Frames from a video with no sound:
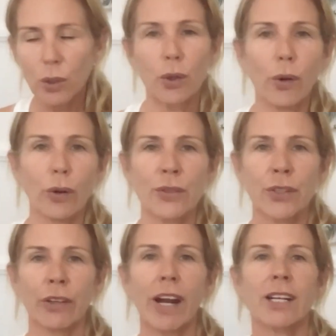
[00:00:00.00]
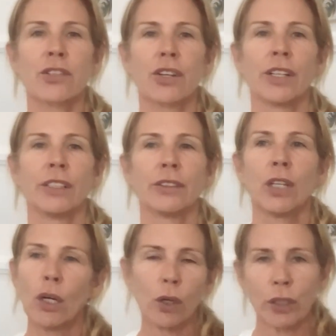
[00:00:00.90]
course correction,
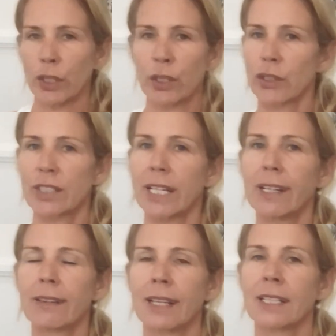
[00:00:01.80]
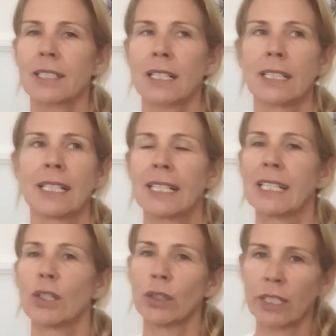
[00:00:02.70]
or you're not seeing things
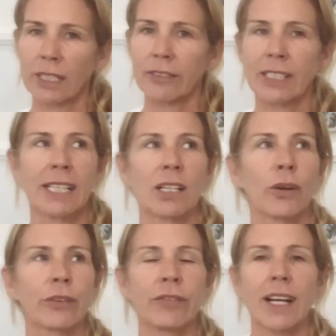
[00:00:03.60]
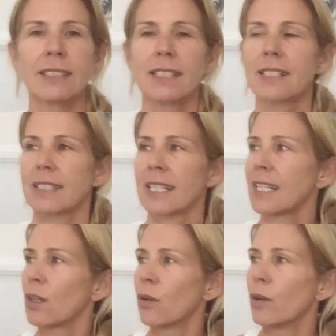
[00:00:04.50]
clearly, or you're living in old
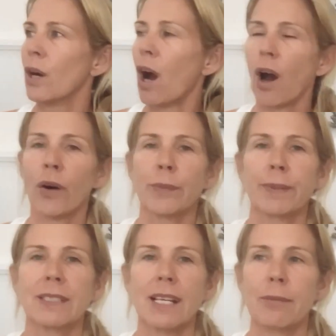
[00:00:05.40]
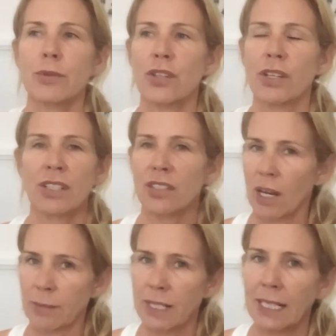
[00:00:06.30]
fantasy or old perceptions.
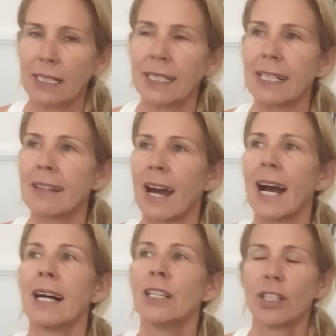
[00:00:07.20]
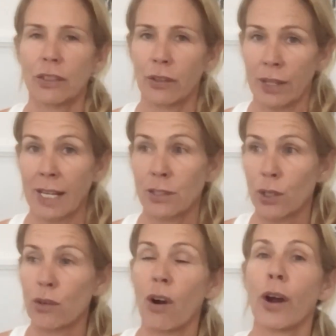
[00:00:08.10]
Time to clear that. You're there
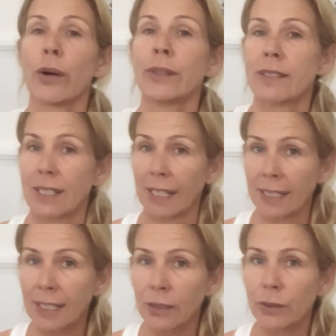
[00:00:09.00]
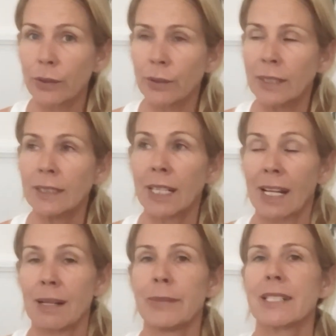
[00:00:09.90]
to grow and to heal.
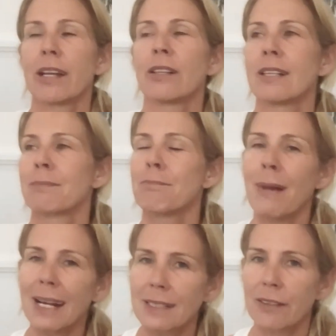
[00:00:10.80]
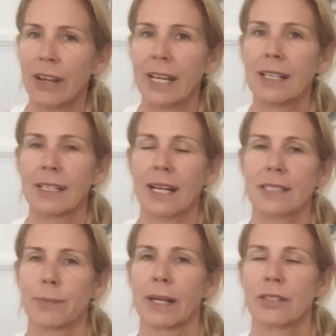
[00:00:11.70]
And let me tell you, there's massive healing
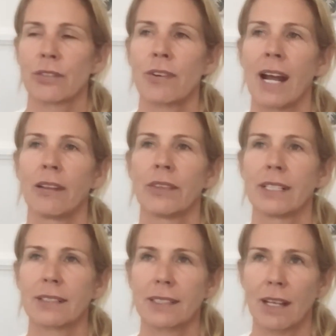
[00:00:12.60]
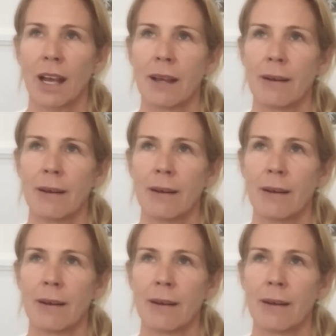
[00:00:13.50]
aspects around this